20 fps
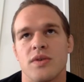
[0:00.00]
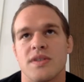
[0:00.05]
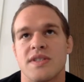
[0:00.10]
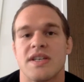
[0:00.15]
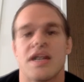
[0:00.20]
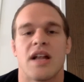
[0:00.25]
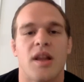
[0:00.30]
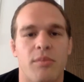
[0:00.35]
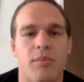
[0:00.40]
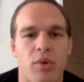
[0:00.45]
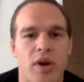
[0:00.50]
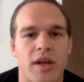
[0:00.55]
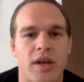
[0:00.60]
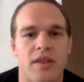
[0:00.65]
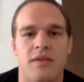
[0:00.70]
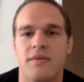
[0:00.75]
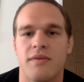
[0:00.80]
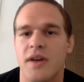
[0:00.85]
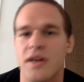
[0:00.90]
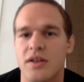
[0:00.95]

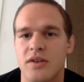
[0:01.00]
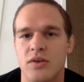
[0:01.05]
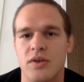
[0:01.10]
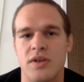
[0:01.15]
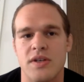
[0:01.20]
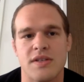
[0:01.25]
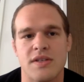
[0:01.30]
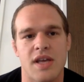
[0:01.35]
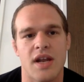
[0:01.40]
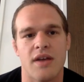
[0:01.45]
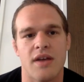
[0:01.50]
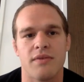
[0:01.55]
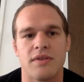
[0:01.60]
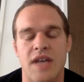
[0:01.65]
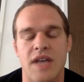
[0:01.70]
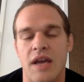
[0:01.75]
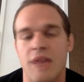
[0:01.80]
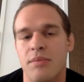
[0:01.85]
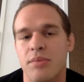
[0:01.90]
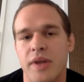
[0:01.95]
celebrate the victories that have
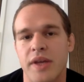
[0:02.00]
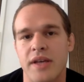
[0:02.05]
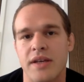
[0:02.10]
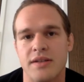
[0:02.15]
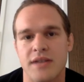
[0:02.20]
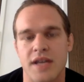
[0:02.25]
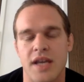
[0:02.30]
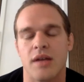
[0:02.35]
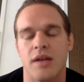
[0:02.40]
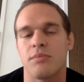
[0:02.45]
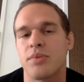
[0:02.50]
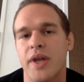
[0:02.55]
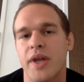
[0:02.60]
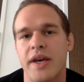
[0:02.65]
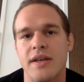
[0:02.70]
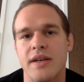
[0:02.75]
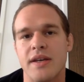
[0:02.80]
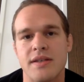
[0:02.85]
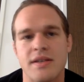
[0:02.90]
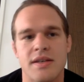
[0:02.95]
taken
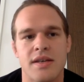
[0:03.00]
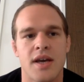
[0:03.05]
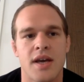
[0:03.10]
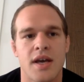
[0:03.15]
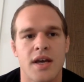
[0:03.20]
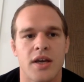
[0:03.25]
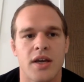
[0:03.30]
place.